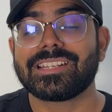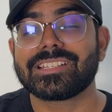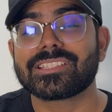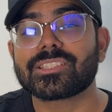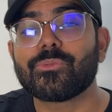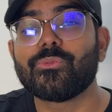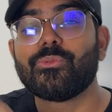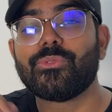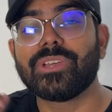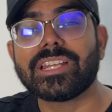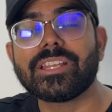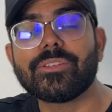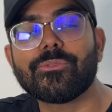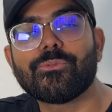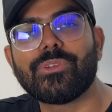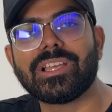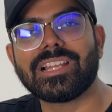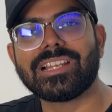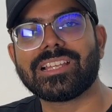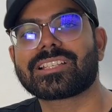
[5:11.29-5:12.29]
is a very
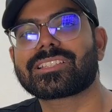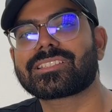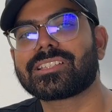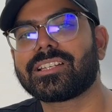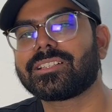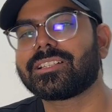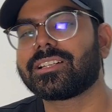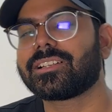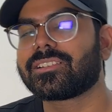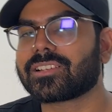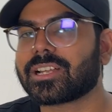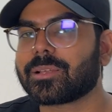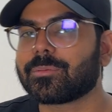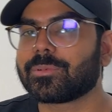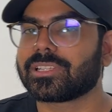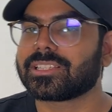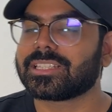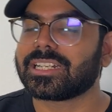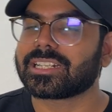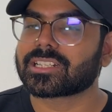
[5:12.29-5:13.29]
well extended
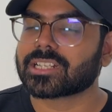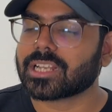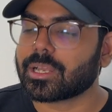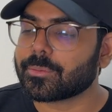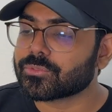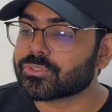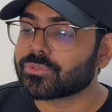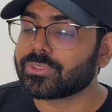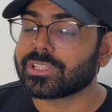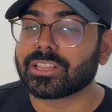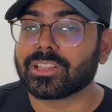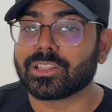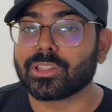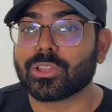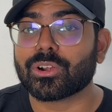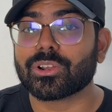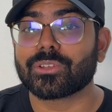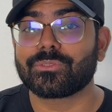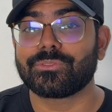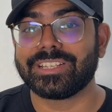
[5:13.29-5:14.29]
treble that comes with a
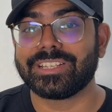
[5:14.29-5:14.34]
lot of